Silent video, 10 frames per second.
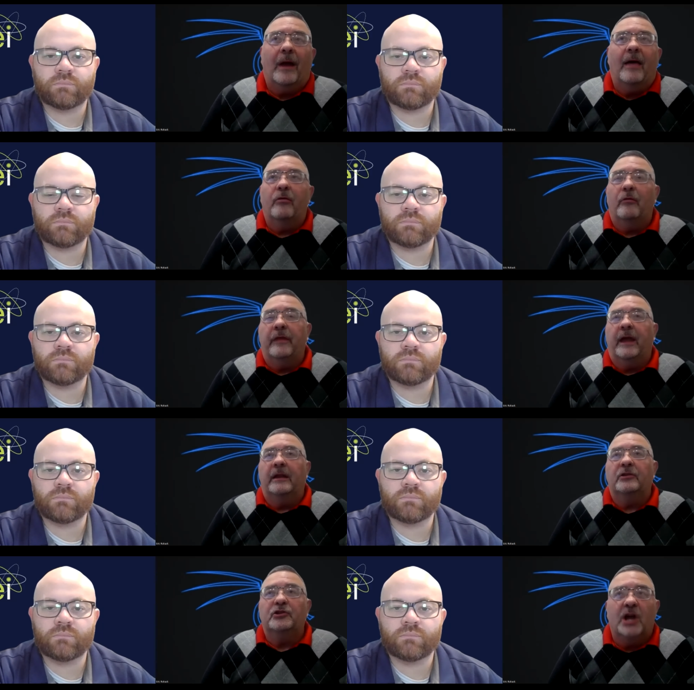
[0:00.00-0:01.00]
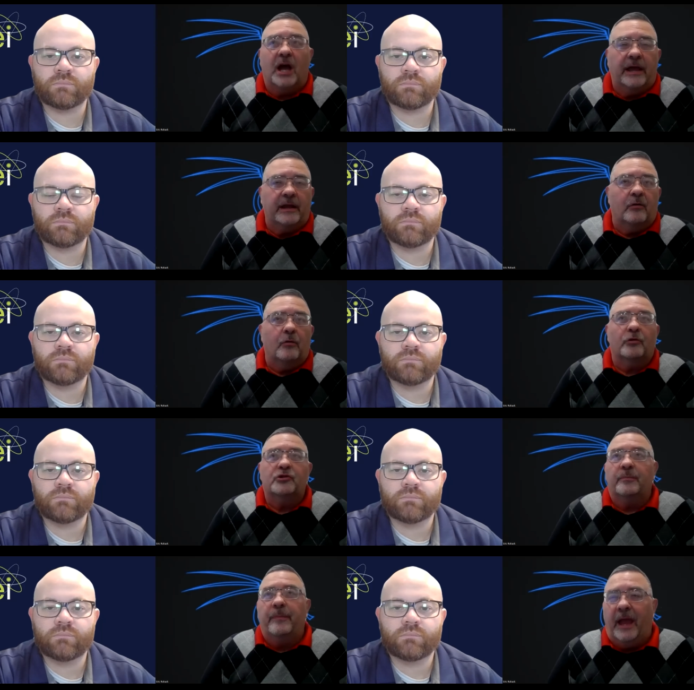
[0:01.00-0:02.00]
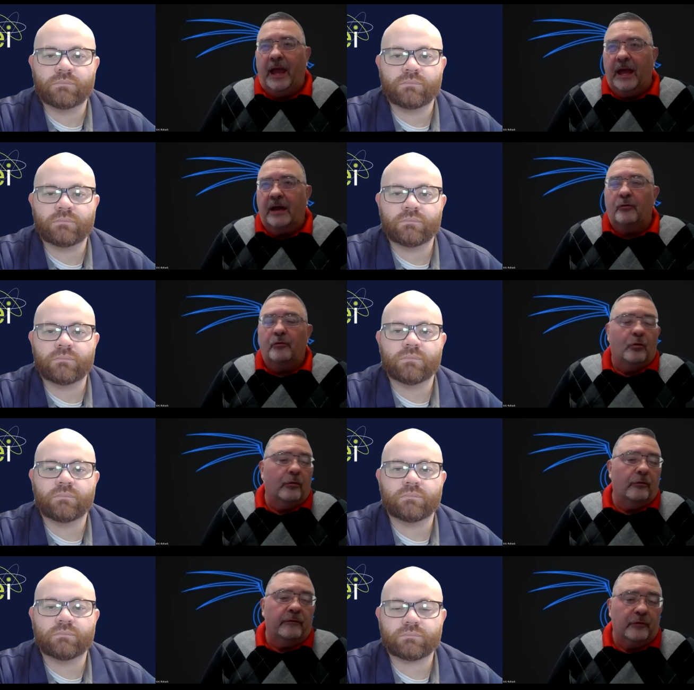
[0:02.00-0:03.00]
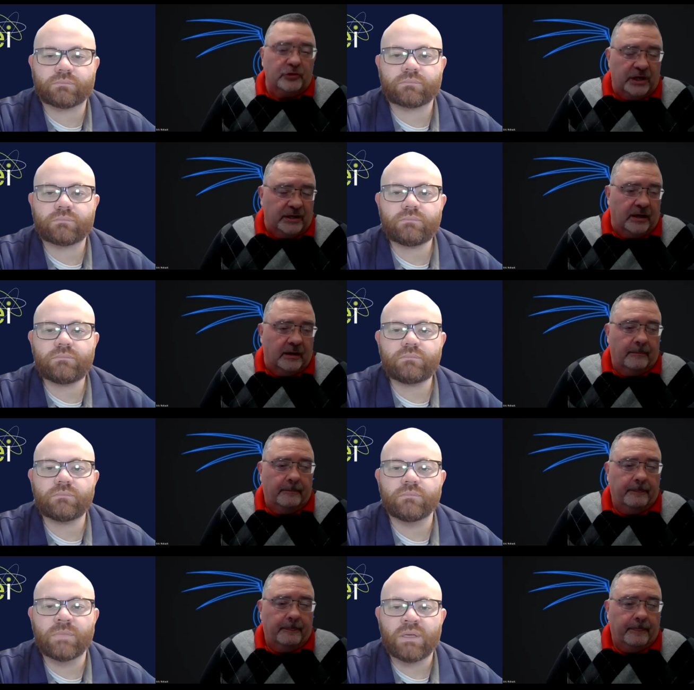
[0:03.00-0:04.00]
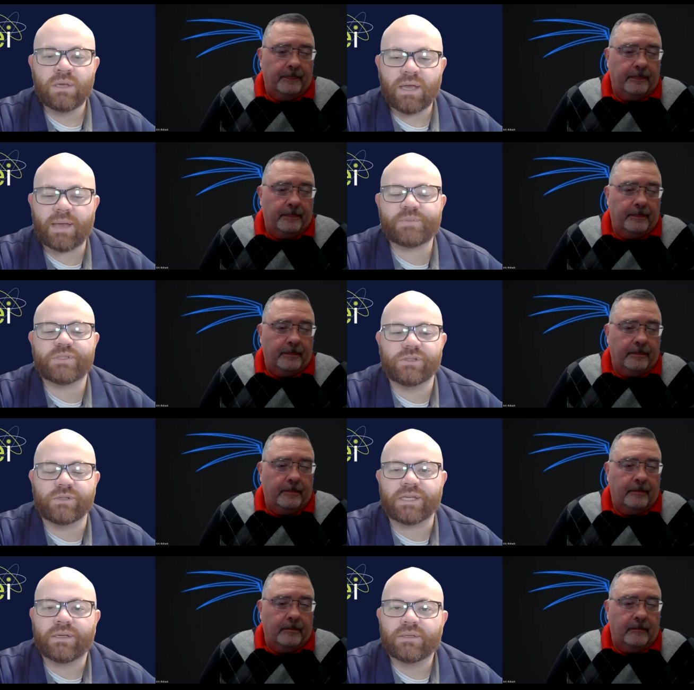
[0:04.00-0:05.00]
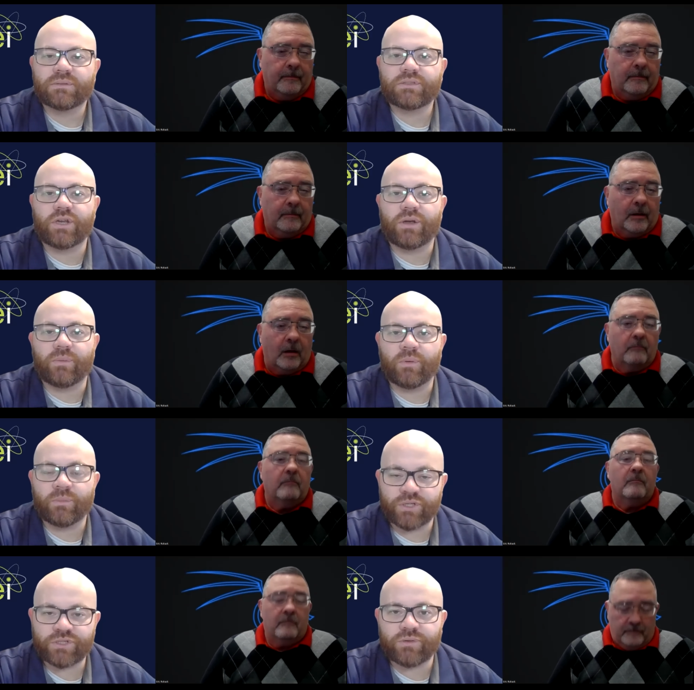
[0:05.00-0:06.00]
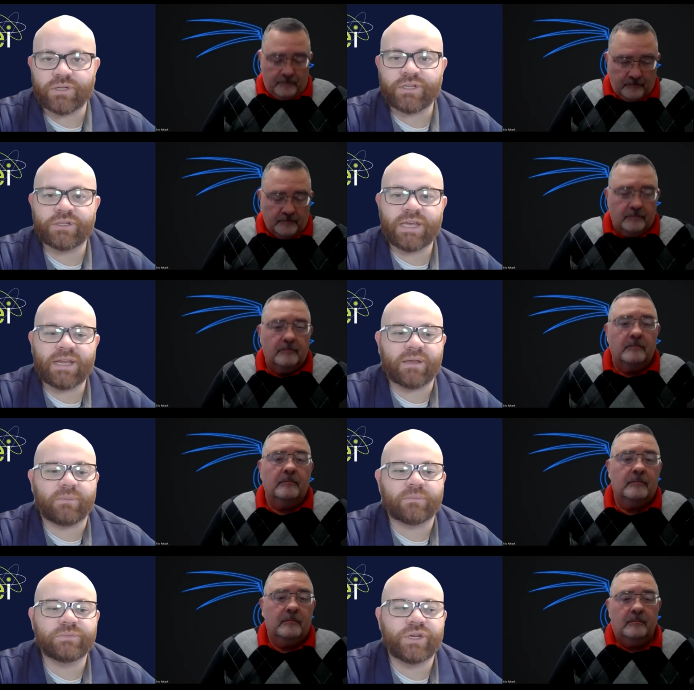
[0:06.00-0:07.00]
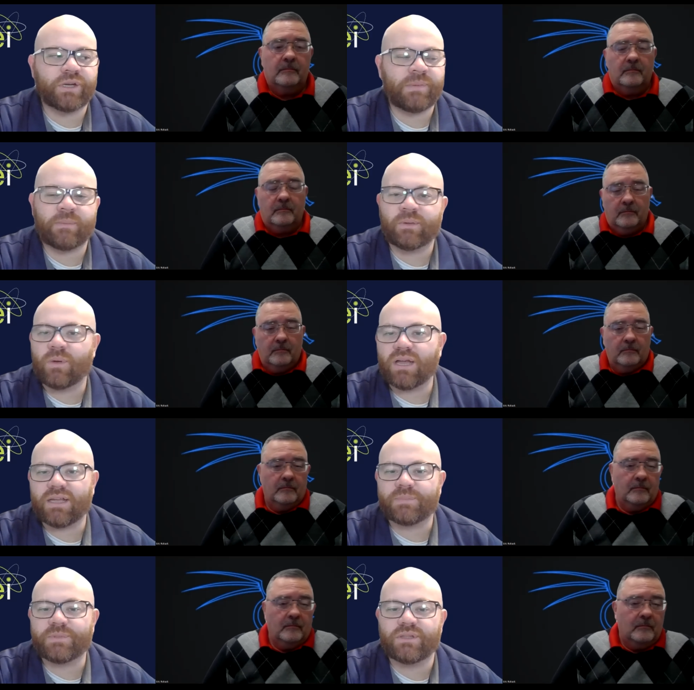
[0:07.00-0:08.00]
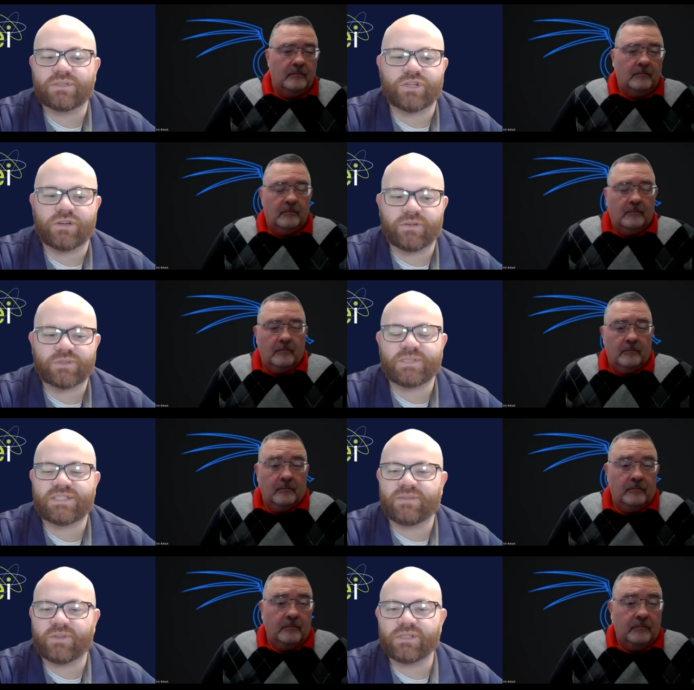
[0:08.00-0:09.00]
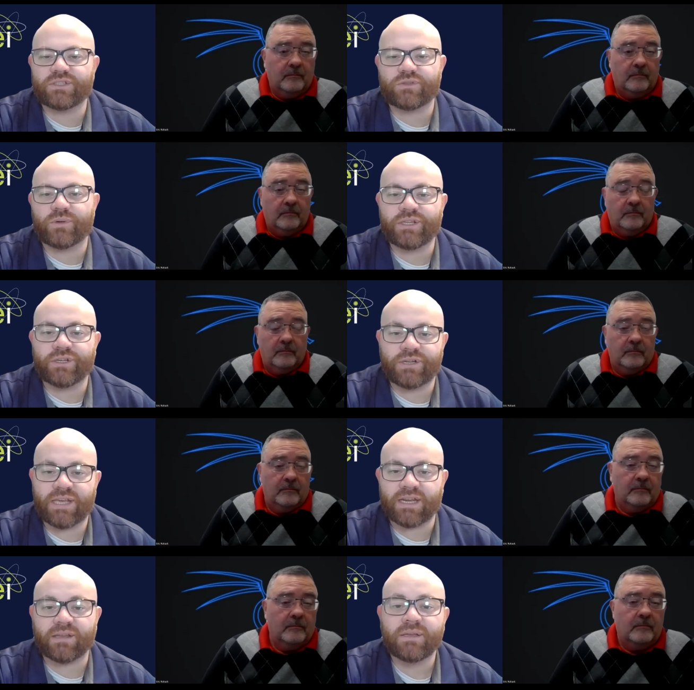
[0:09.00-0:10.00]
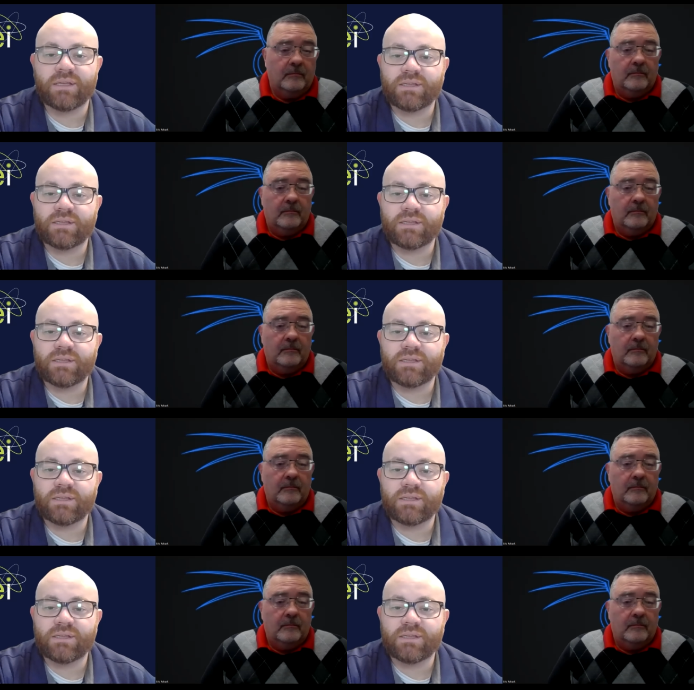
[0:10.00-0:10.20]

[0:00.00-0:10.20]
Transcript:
Speaker 1: rather than in China or Japan or Northern Virginia.
Speaker 2: Absolutely. So when we're storing your data, you're going to be able to walk up to the server specifically storing your data.